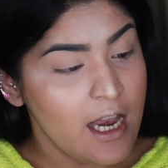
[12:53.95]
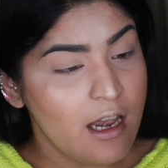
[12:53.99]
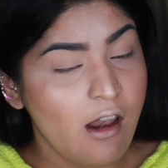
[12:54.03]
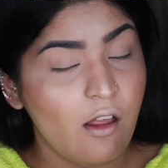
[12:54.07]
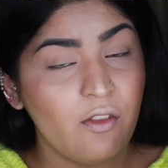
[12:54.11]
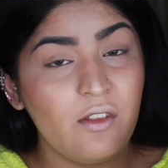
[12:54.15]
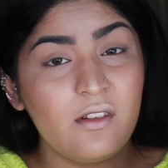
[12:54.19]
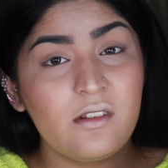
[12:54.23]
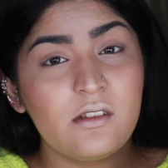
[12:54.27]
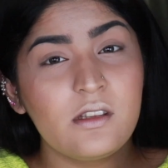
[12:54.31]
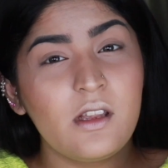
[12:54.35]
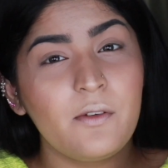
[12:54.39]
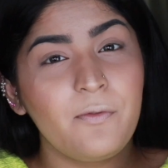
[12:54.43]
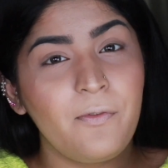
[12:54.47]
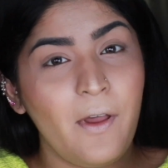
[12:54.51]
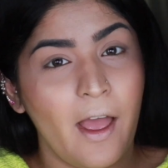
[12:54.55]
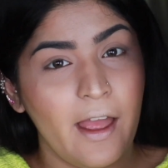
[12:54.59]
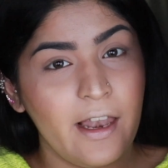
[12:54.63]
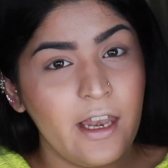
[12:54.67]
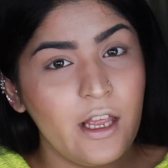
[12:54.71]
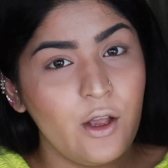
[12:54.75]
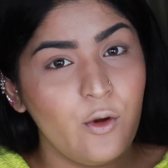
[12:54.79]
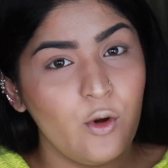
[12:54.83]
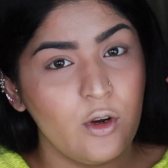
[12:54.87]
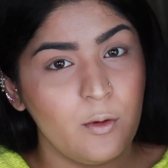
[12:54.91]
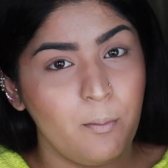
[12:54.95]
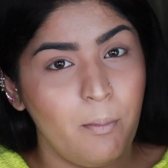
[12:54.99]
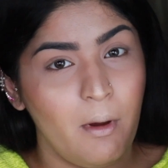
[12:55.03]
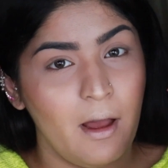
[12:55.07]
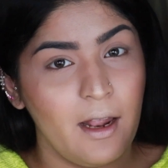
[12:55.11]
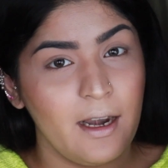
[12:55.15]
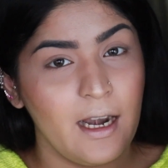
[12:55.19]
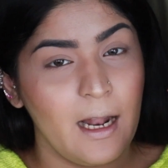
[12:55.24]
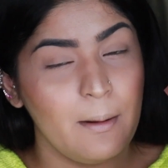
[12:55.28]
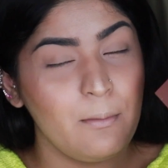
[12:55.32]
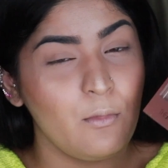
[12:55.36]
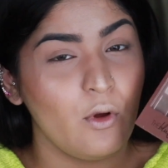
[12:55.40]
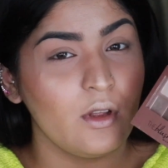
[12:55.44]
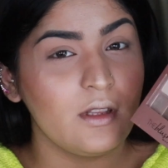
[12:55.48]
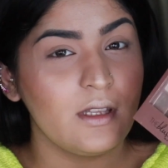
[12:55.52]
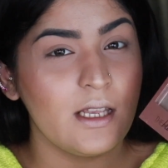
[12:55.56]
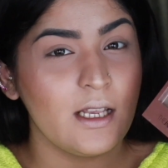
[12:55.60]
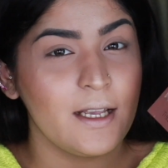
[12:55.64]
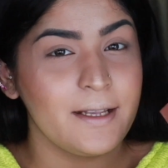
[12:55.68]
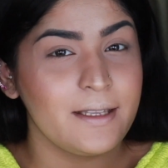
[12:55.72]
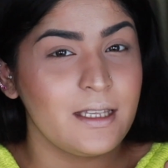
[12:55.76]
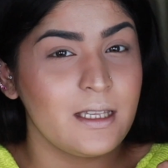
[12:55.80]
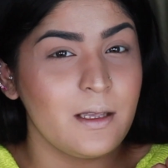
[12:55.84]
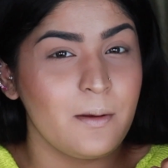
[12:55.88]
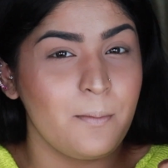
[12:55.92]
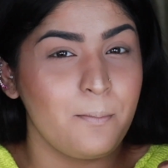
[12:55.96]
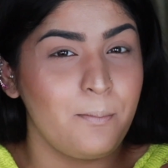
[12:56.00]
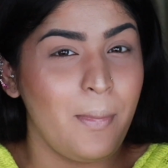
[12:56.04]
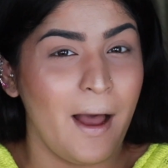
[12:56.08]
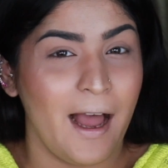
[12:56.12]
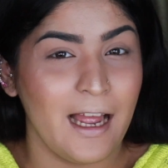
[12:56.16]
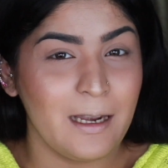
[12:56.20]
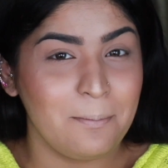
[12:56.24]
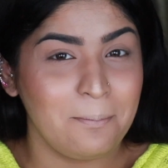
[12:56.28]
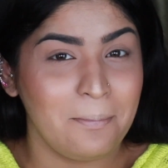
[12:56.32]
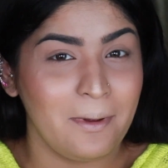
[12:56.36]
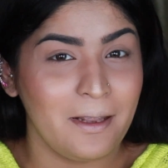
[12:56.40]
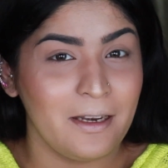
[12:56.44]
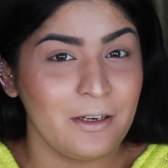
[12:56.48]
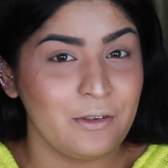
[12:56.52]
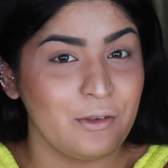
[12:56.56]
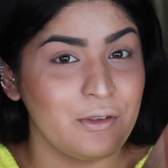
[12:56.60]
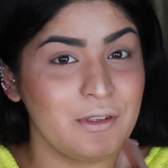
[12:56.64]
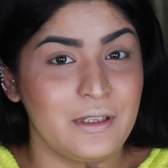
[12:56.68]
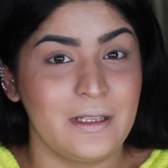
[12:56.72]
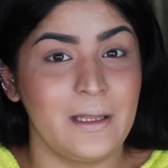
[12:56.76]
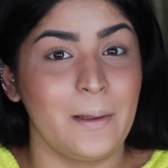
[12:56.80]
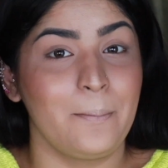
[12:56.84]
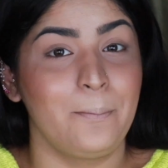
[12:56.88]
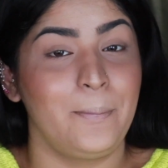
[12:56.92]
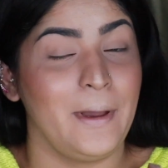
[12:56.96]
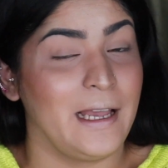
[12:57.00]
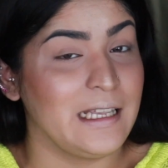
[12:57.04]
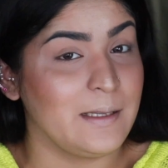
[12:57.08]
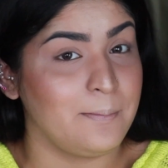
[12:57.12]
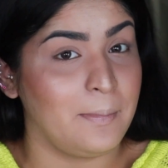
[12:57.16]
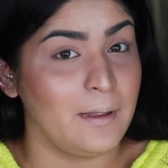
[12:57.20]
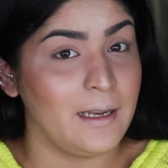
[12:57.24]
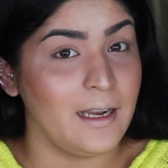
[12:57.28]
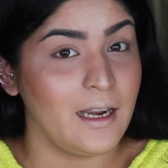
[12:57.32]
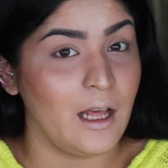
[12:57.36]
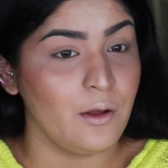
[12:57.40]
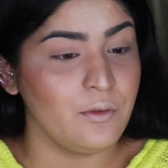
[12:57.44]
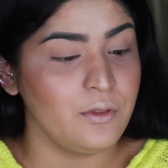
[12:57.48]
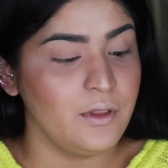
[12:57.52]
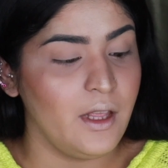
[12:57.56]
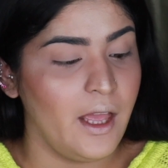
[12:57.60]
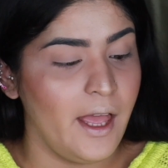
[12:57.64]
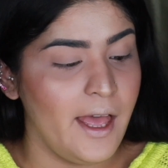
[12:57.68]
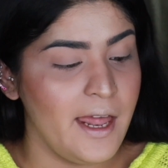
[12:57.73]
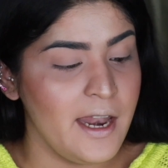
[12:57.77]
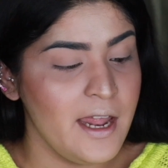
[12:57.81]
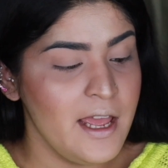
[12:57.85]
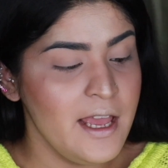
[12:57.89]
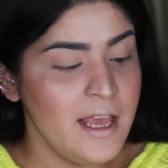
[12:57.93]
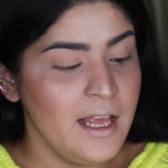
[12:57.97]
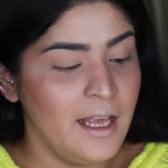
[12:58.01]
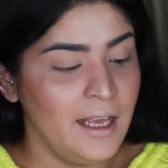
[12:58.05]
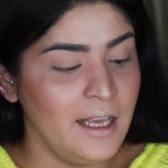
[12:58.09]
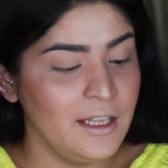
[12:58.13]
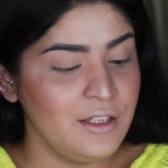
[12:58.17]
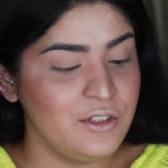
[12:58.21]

Now this is a fairly good palette. I'm not saying it's a bad palette or it's the best palette out there.